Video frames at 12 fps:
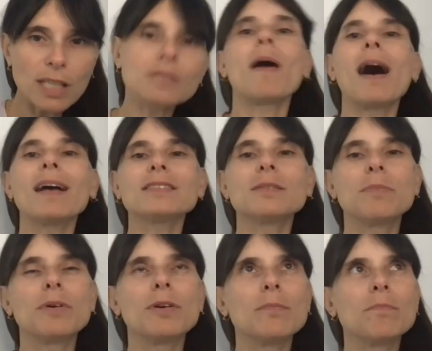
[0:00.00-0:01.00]

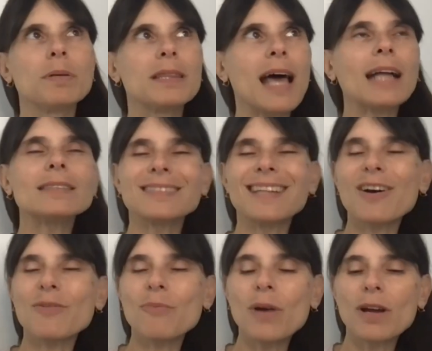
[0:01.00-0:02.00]
possible, but that's
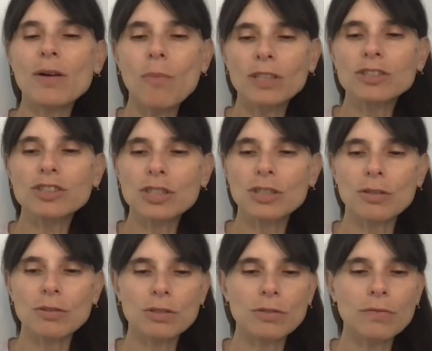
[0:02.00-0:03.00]
not where one should
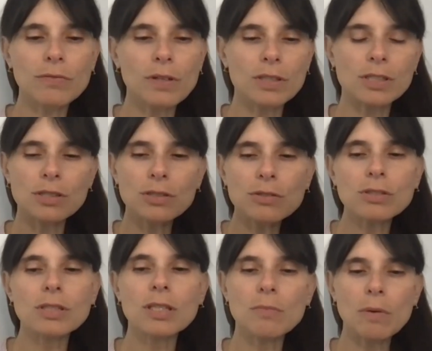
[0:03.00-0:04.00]
go to first.
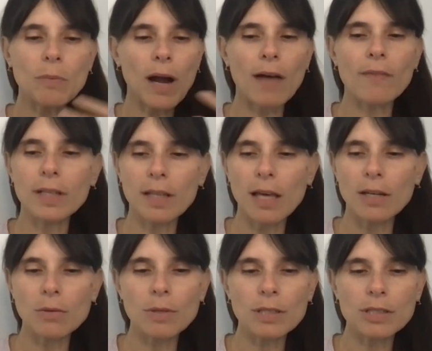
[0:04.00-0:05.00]
Usually when we're having a lot
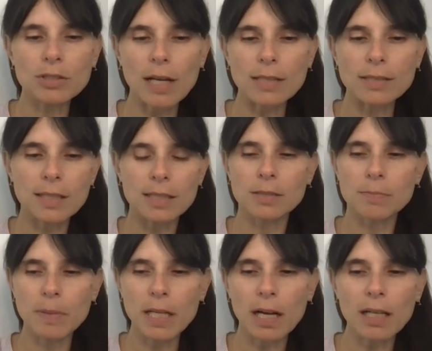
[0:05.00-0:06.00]
of work stress, it's
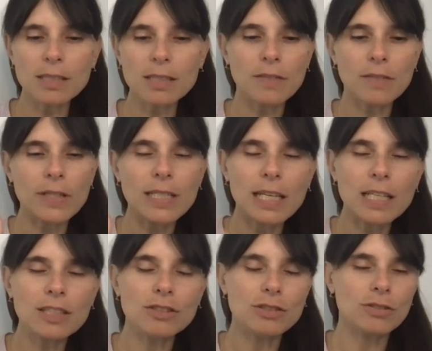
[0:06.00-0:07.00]
because of an
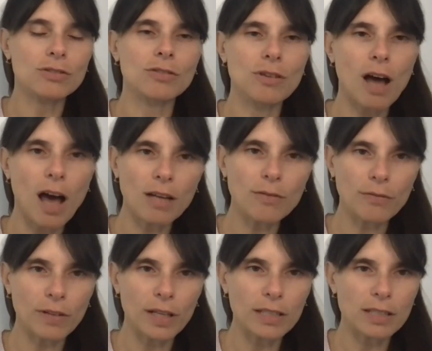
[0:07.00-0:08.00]
internal
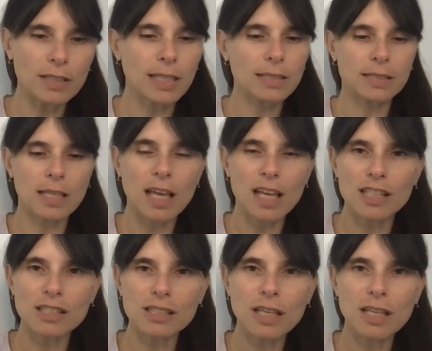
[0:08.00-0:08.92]
conflict that says,